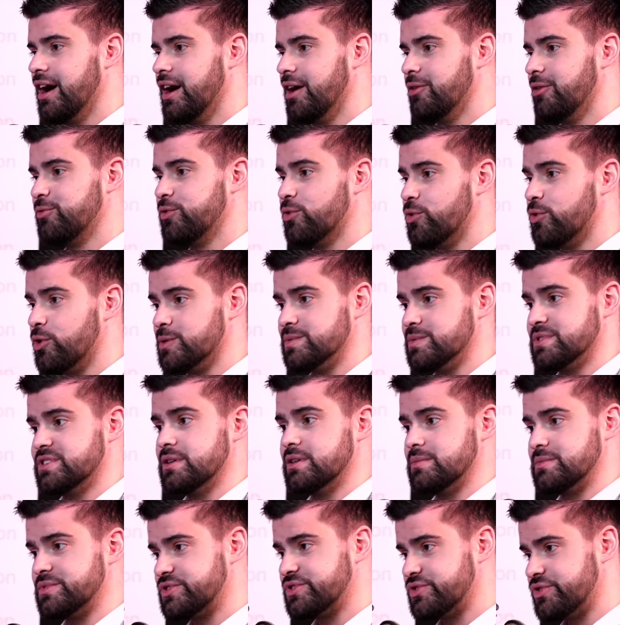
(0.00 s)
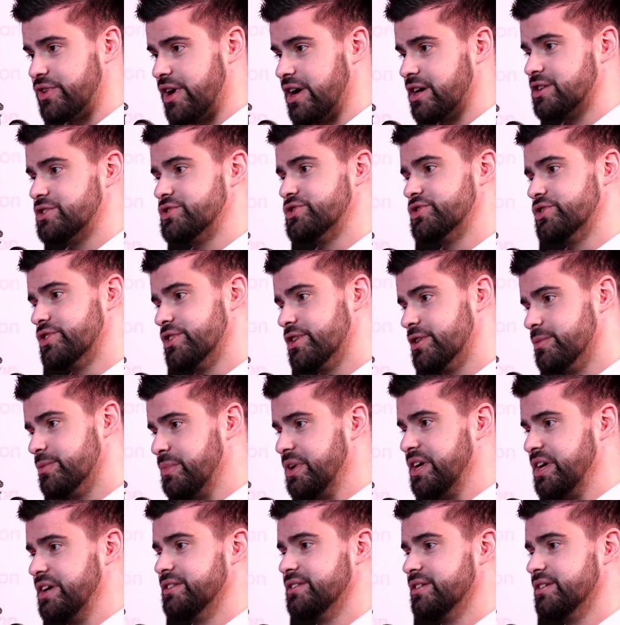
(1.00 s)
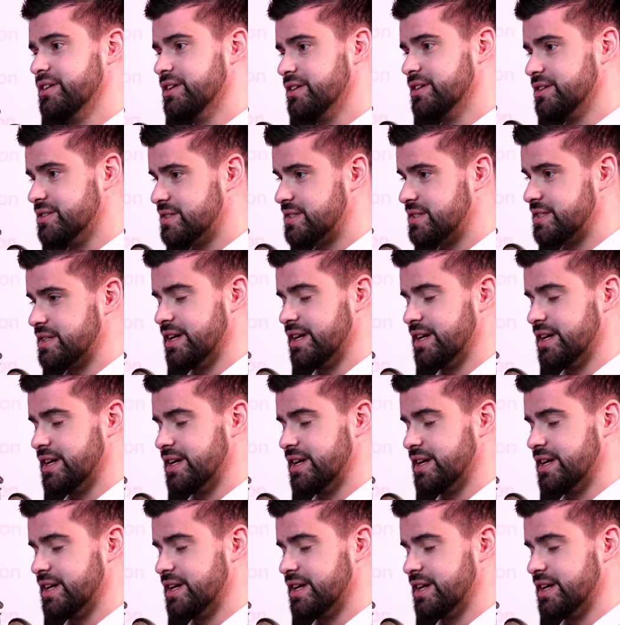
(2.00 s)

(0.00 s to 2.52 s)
formed some structure, meetings,